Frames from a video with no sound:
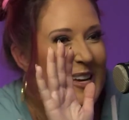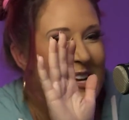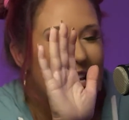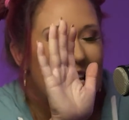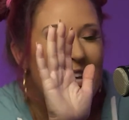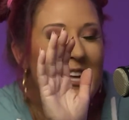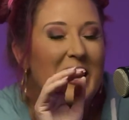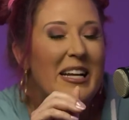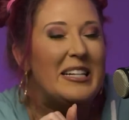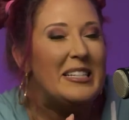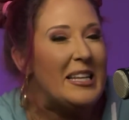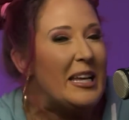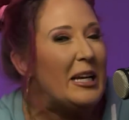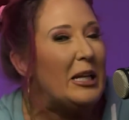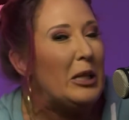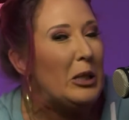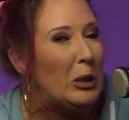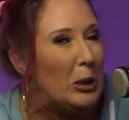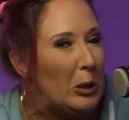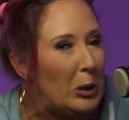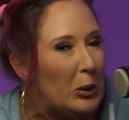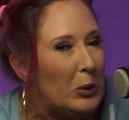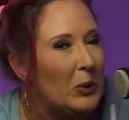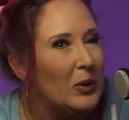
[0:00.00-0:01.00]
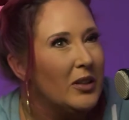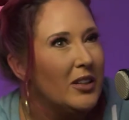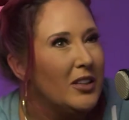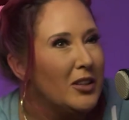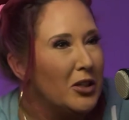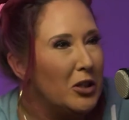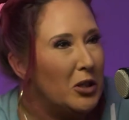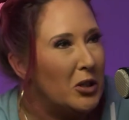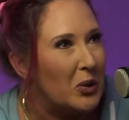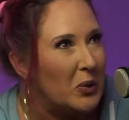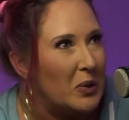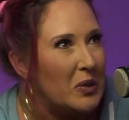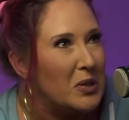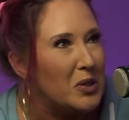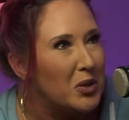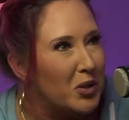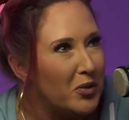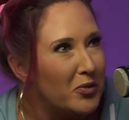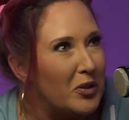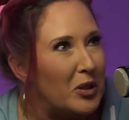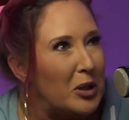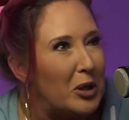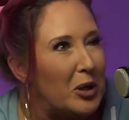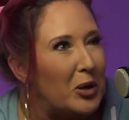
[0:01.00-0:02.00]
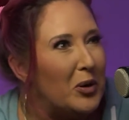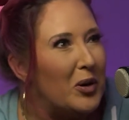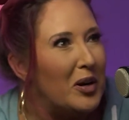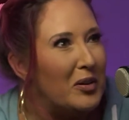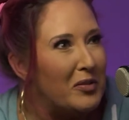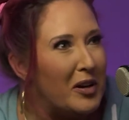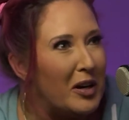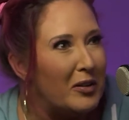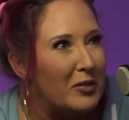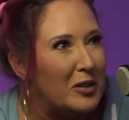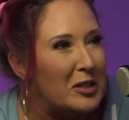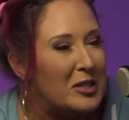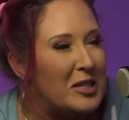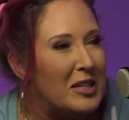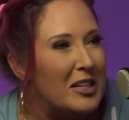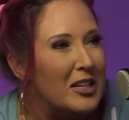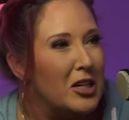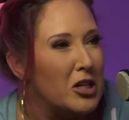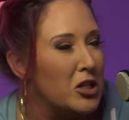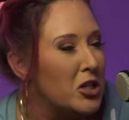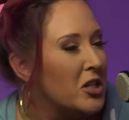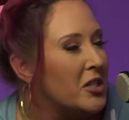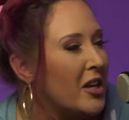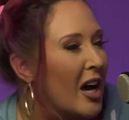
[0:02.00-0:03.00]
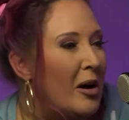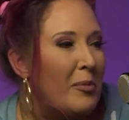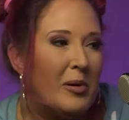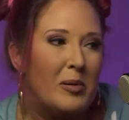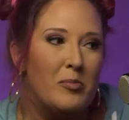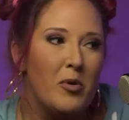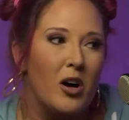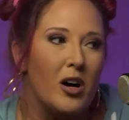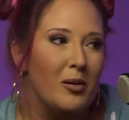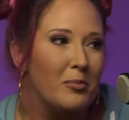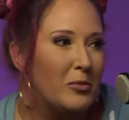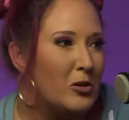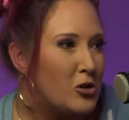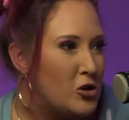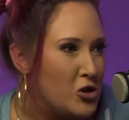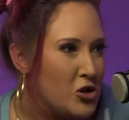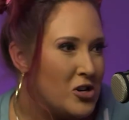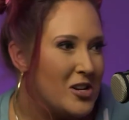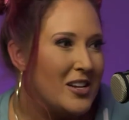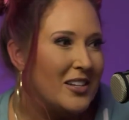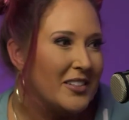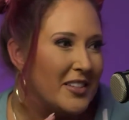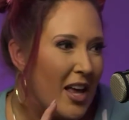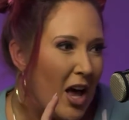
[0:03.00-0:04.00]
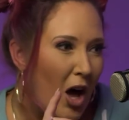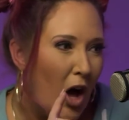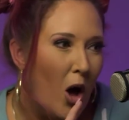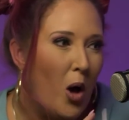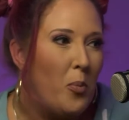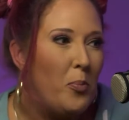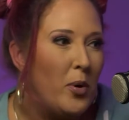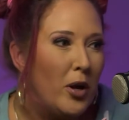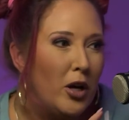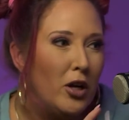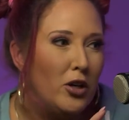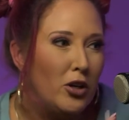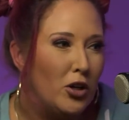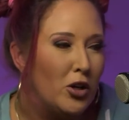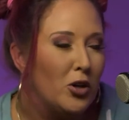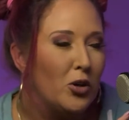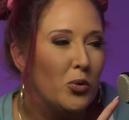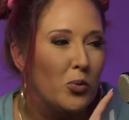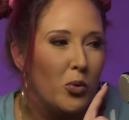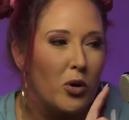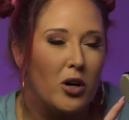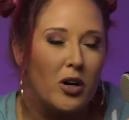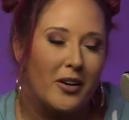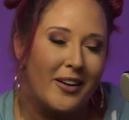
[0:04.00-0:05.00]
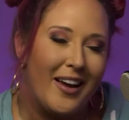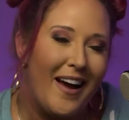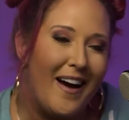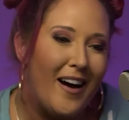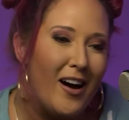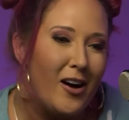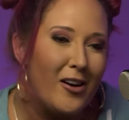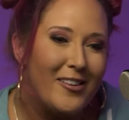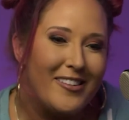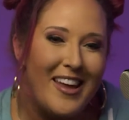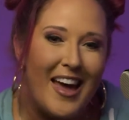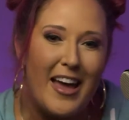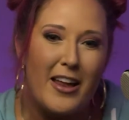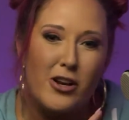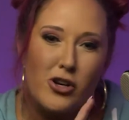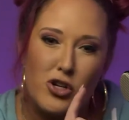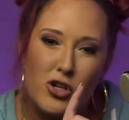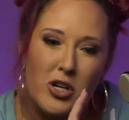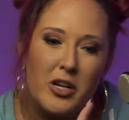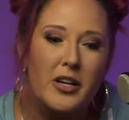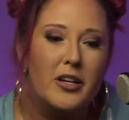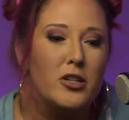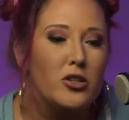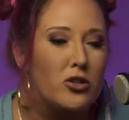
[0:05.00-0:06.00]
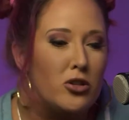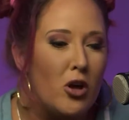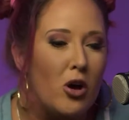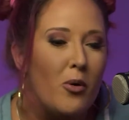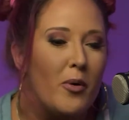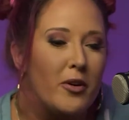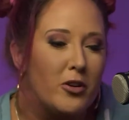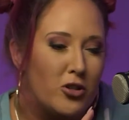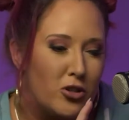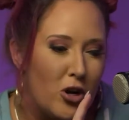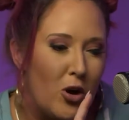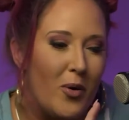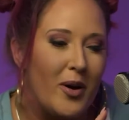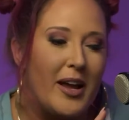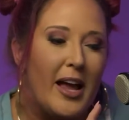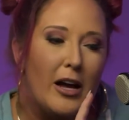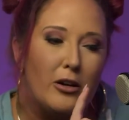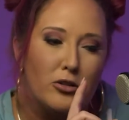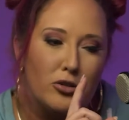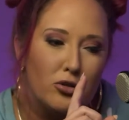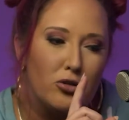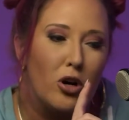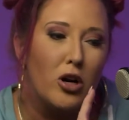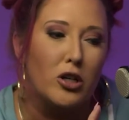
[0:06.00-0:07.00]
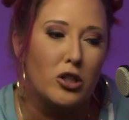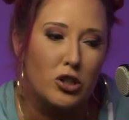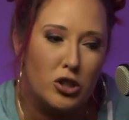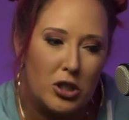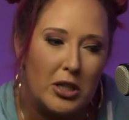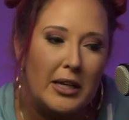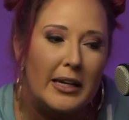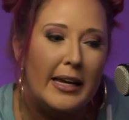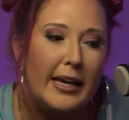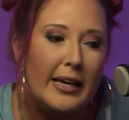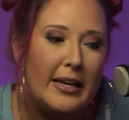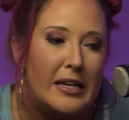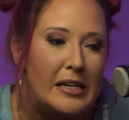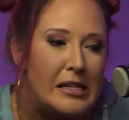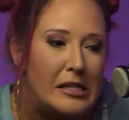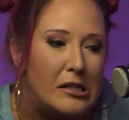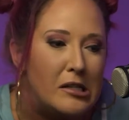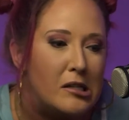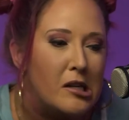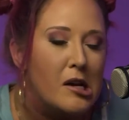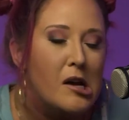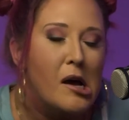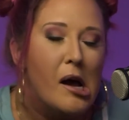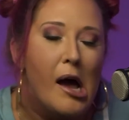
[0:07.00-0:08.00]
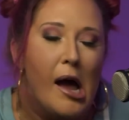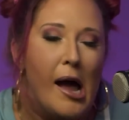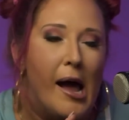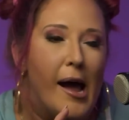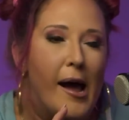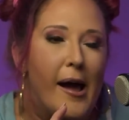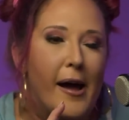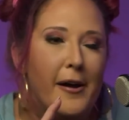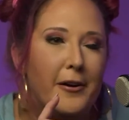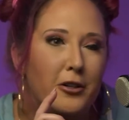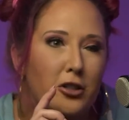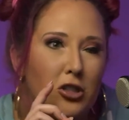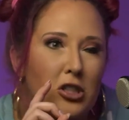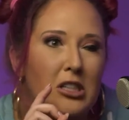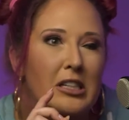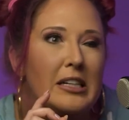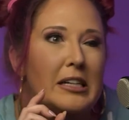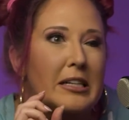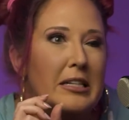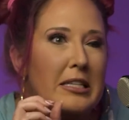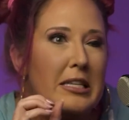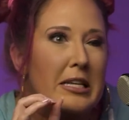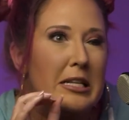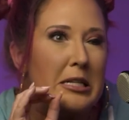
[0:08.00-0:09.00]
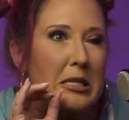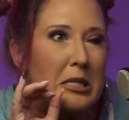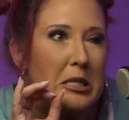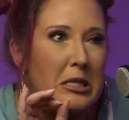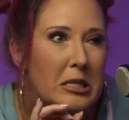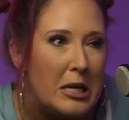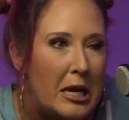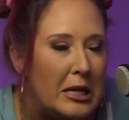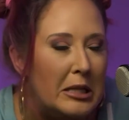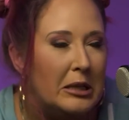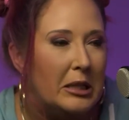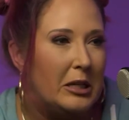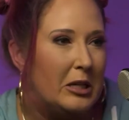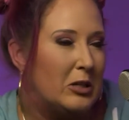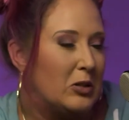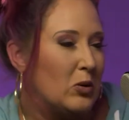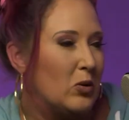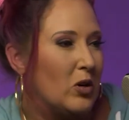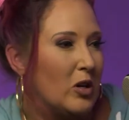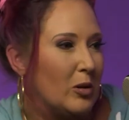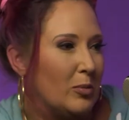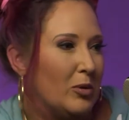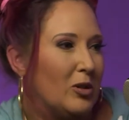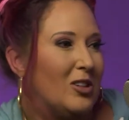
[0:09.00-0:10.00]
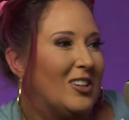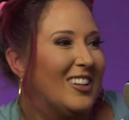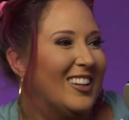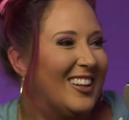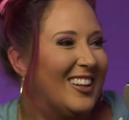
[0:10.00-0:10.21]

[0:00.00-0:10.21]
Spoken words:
It's like literally the cutest little video I've ever seen because she's helping mom. She is helping you work out, and she is so showing how strong she is, and she is insanely adorable.